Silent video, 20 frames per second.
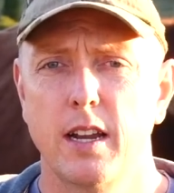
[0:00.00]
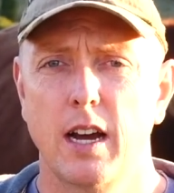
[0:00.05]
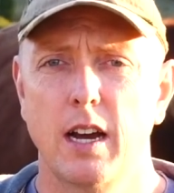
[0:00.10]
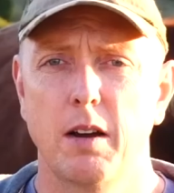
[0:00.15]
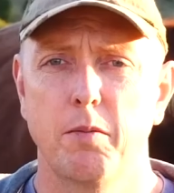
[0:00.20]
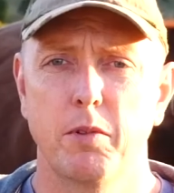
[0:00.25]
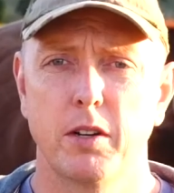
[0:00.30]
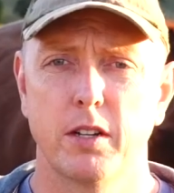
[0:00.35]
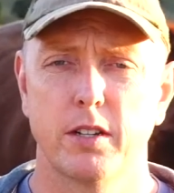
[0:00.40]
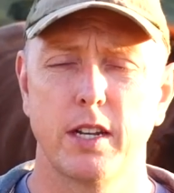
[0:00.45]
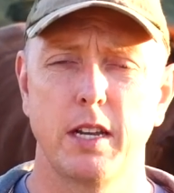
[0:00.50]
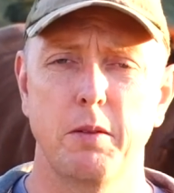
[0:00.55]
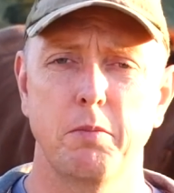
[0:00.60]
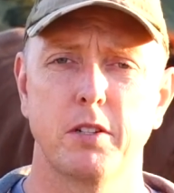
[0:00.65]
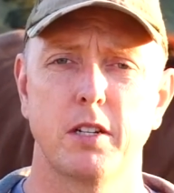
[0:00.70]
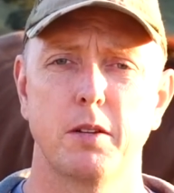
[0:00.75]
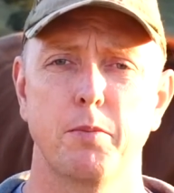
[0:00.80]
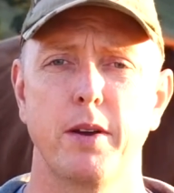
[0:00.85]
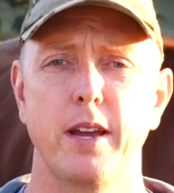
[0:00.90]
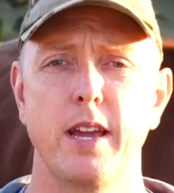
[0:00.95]
It seems
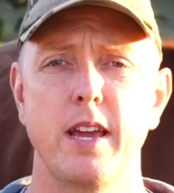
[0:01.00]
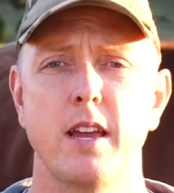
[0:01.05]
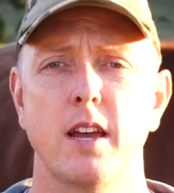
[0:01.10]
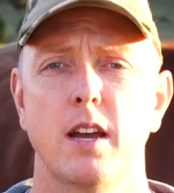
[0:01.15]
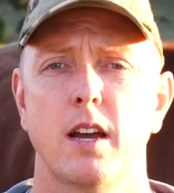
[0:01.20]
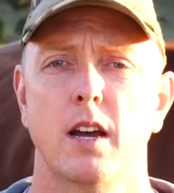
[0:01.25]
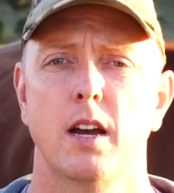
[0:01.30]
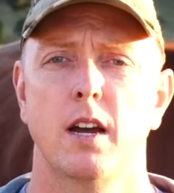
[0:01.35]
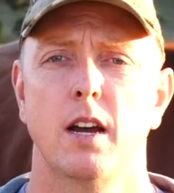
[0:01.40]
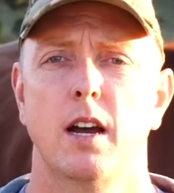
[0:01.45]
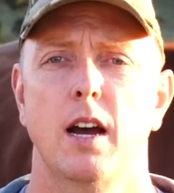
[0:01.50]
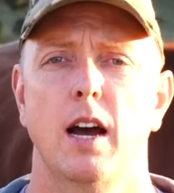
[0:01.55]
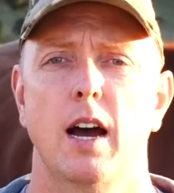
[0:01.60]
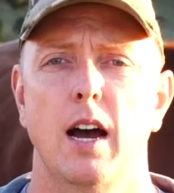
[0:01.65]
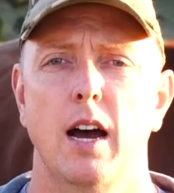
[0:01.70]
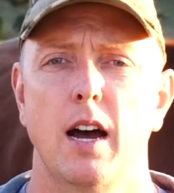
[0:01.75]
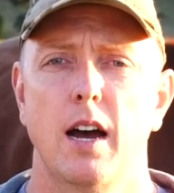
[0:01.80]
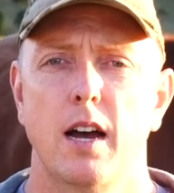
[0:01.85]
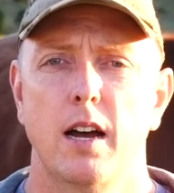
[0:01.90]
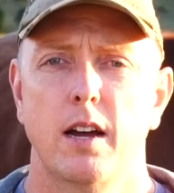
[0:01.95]
to be
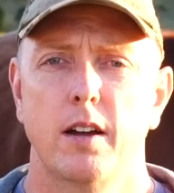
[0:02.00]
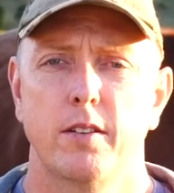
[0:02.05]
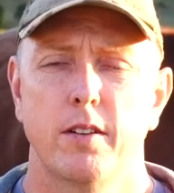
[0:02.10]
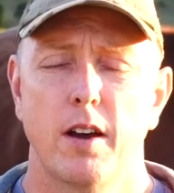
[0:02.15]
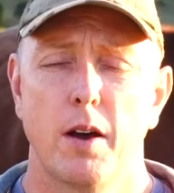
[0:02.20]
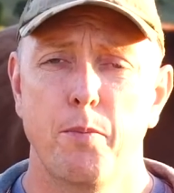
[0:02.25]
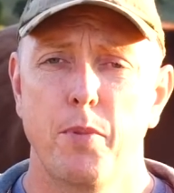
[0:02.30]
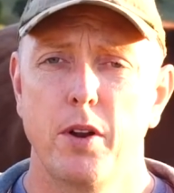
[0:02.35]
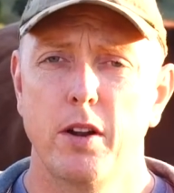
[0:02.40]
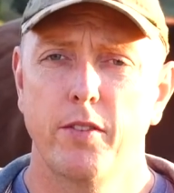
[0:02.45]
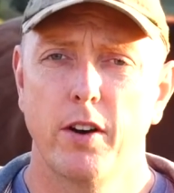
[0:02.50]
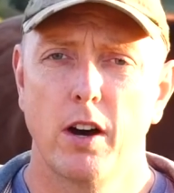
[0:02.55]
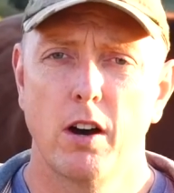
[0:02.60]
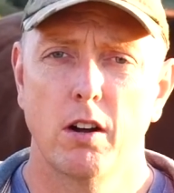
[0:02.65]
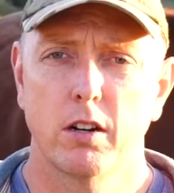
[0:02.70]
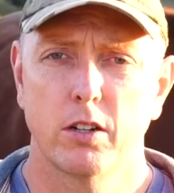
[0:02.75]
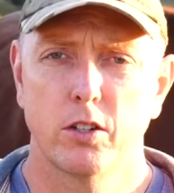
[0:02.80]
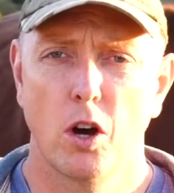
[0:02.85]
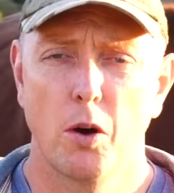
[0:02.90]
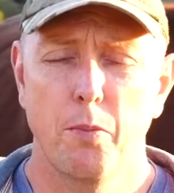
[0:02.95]
a bit of a
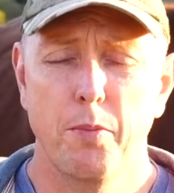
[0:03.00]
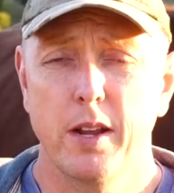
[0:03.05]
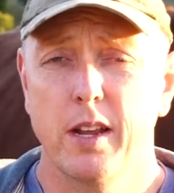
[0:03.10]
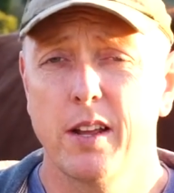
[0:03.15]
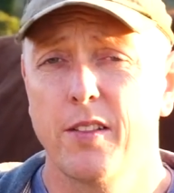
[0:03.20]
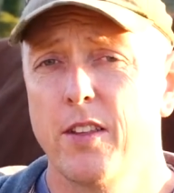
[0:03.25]
hot topic,